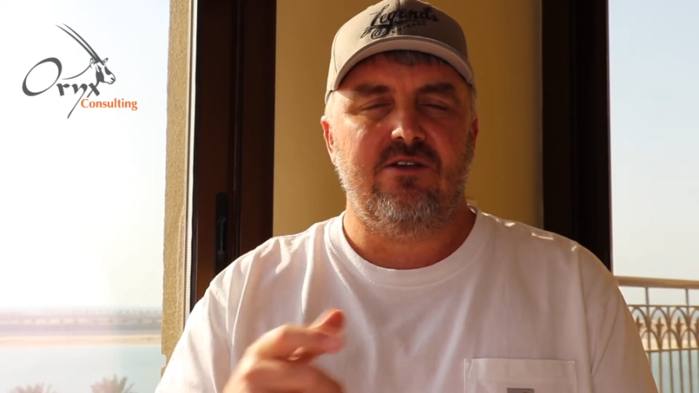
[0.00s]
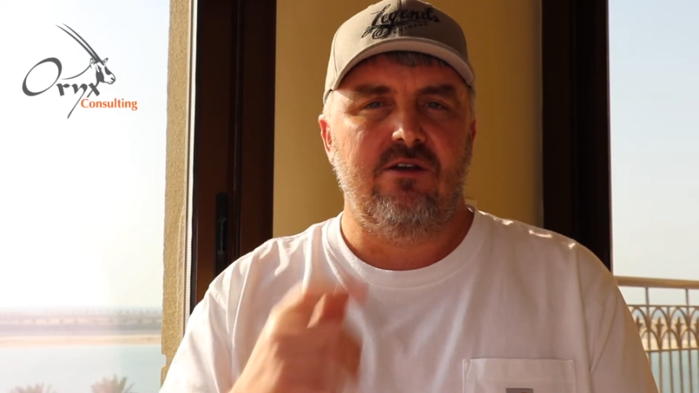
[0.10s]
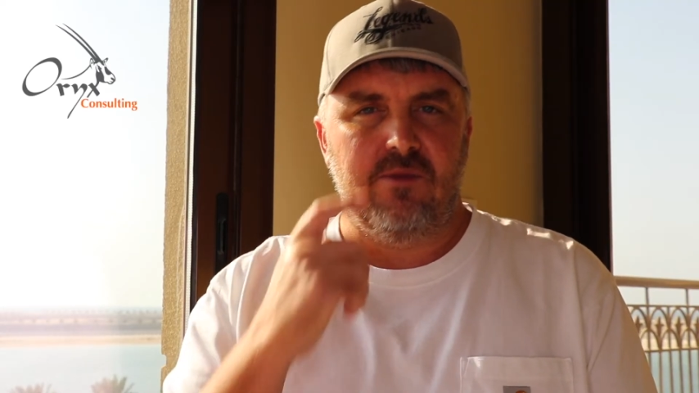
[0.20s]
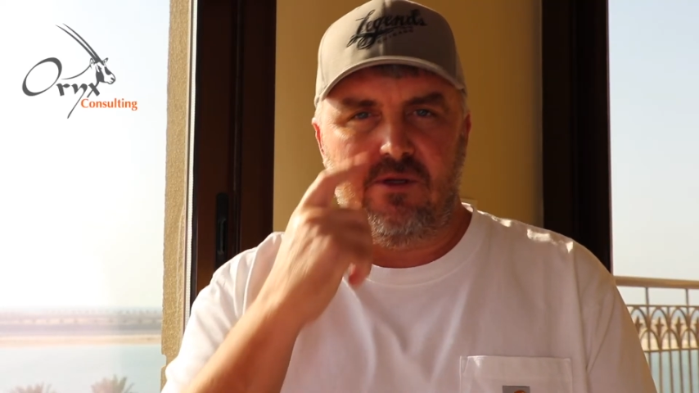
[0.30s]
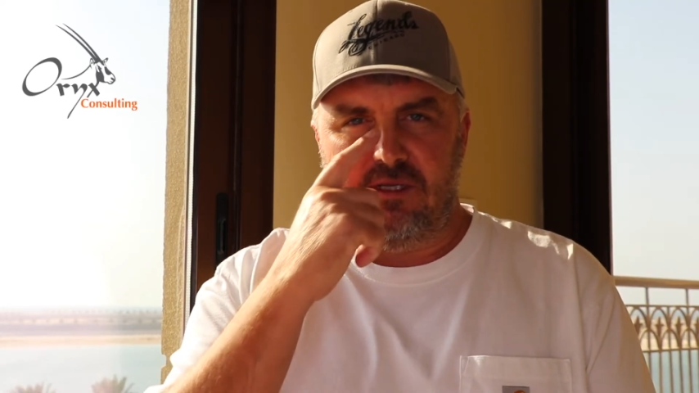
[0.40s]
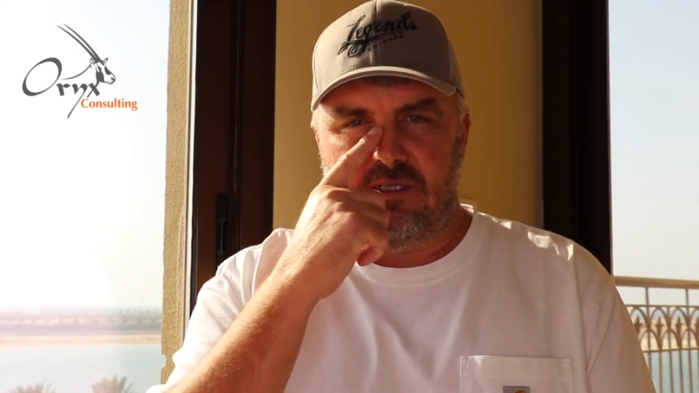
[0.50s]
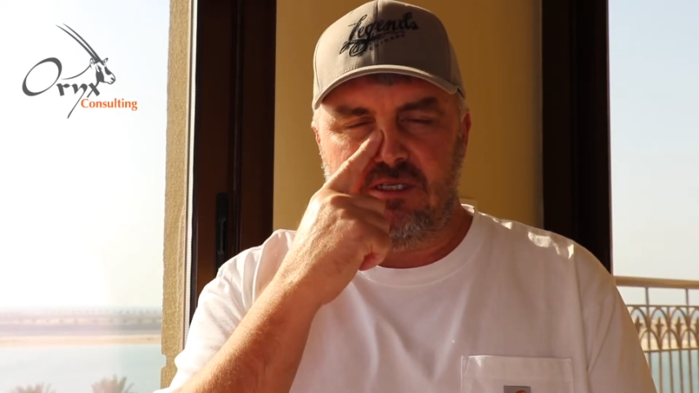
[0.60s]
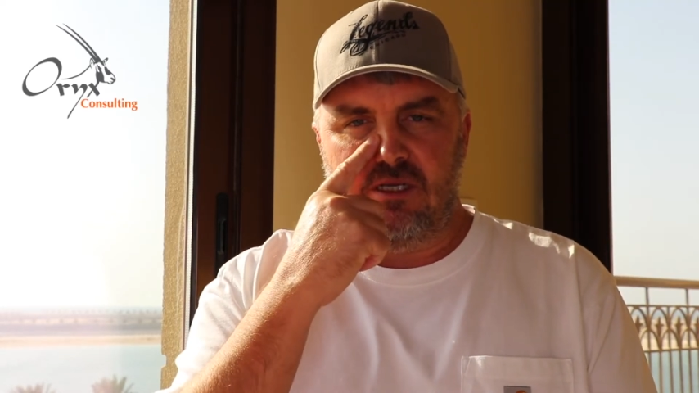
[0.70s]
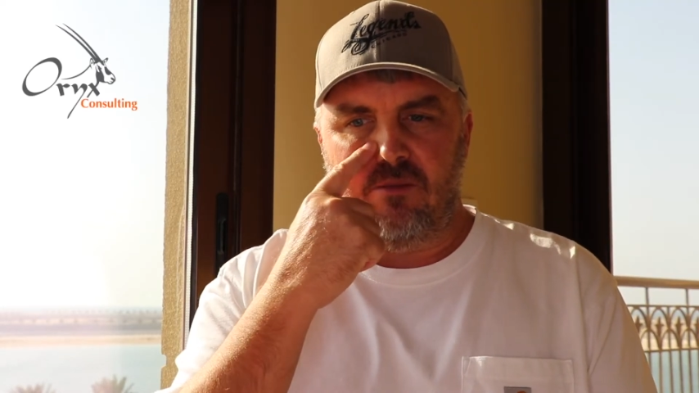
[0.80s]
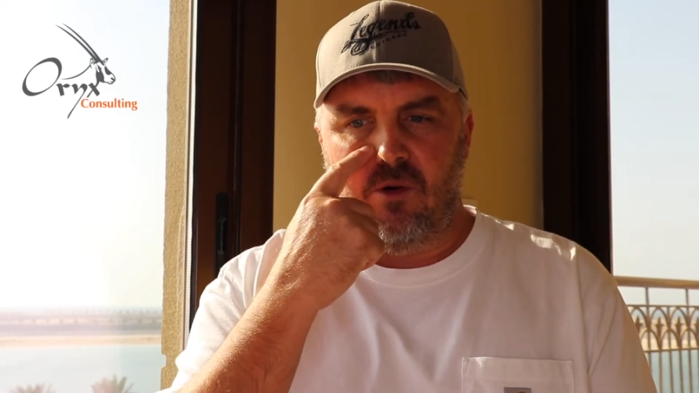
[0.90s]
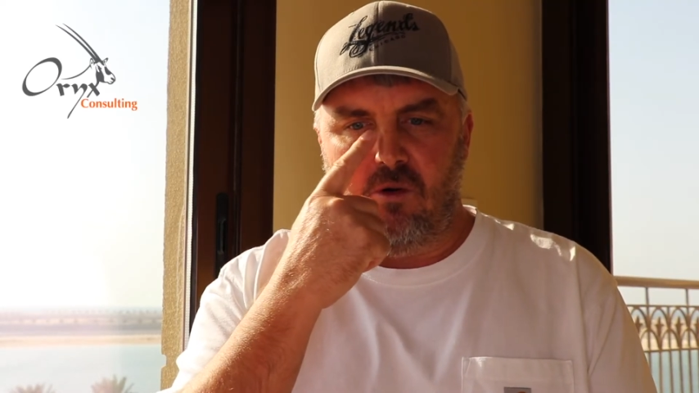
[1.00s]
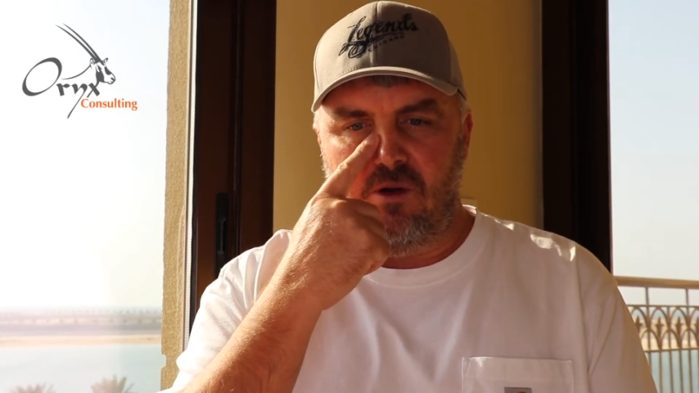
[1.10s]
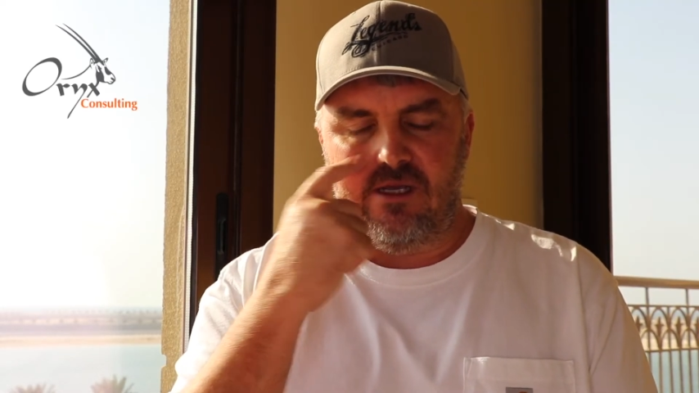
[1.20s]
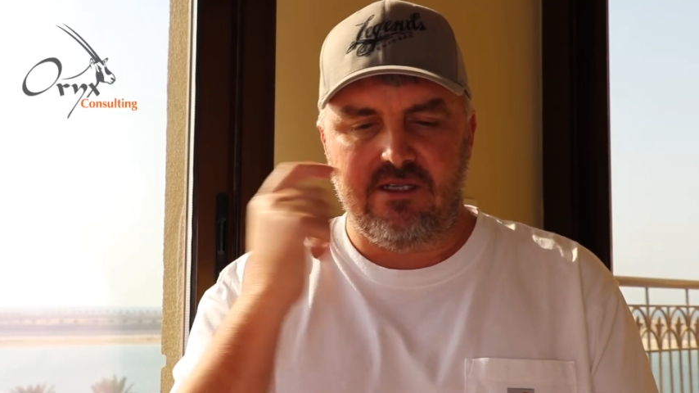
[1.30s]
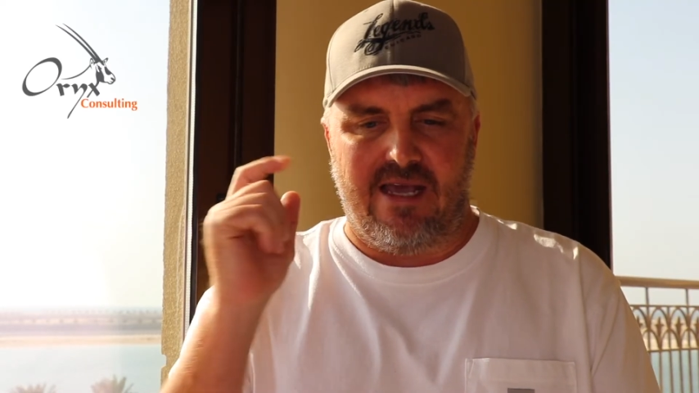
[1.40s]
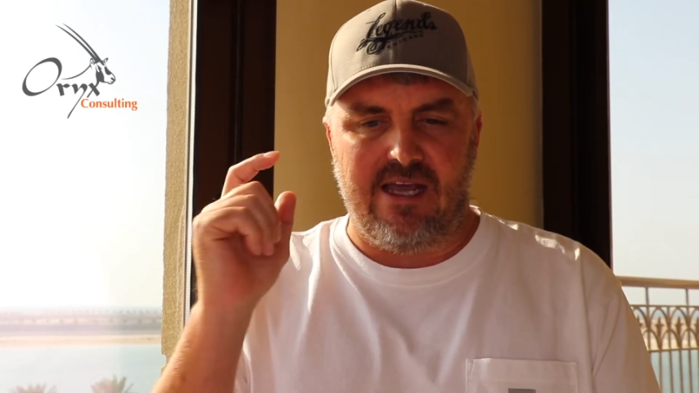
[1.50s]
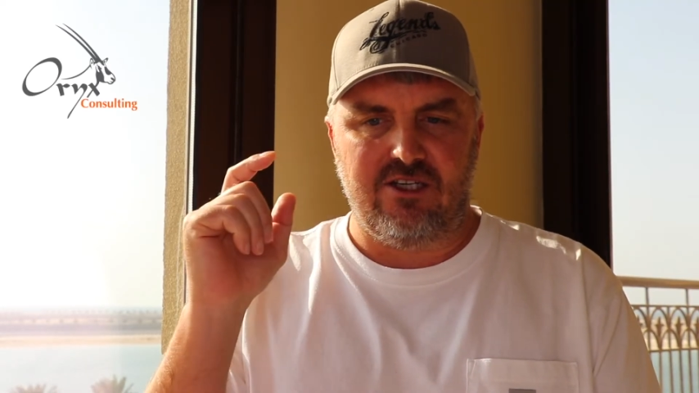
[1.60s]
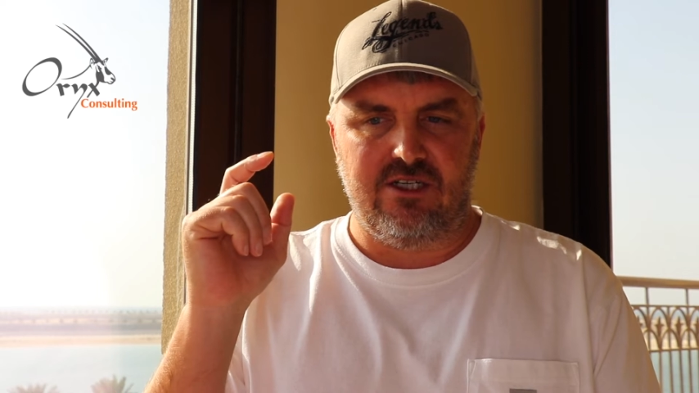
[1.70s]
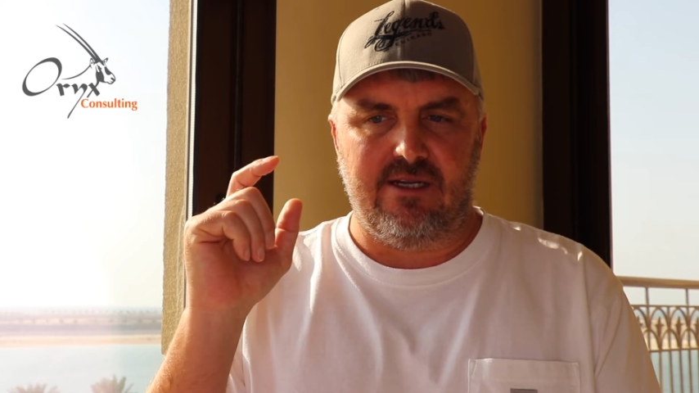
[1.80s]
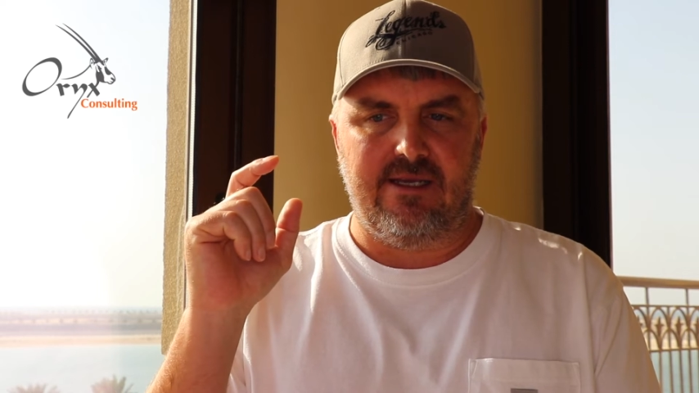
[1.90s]
terminal in Singapore is
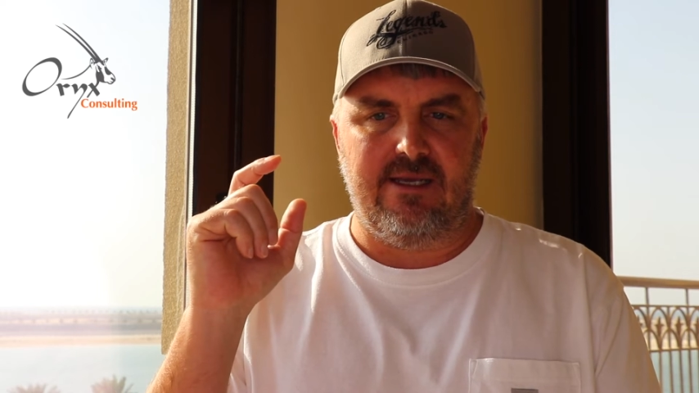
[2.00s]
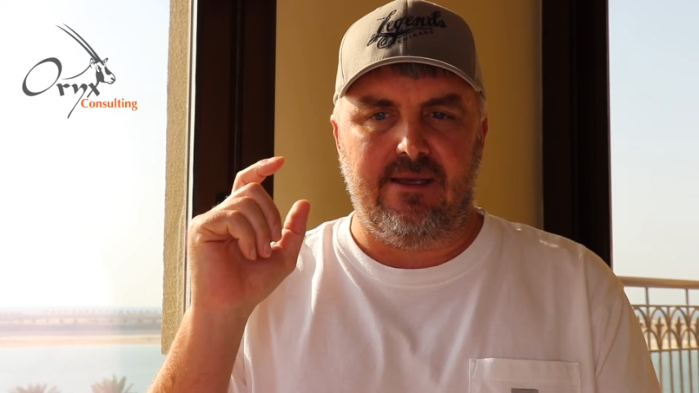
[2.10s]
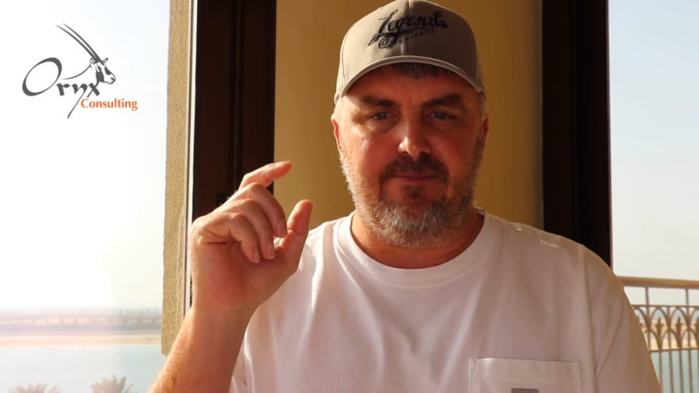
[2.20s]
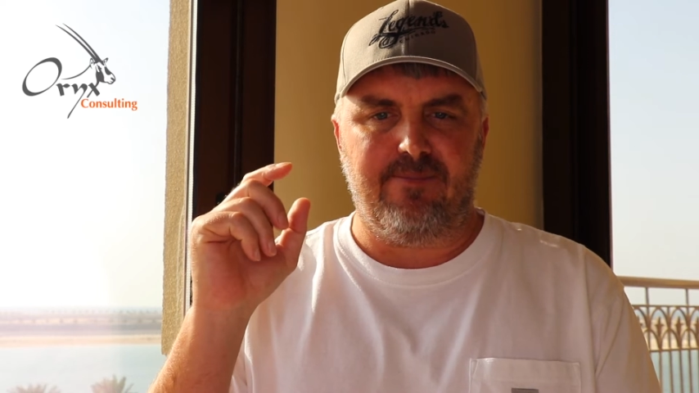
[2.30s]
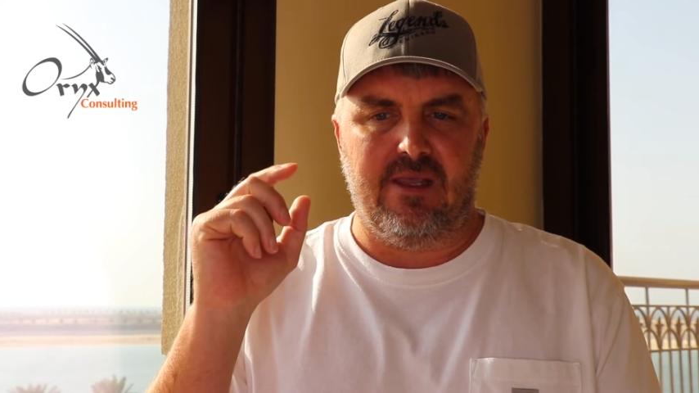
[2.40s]
actually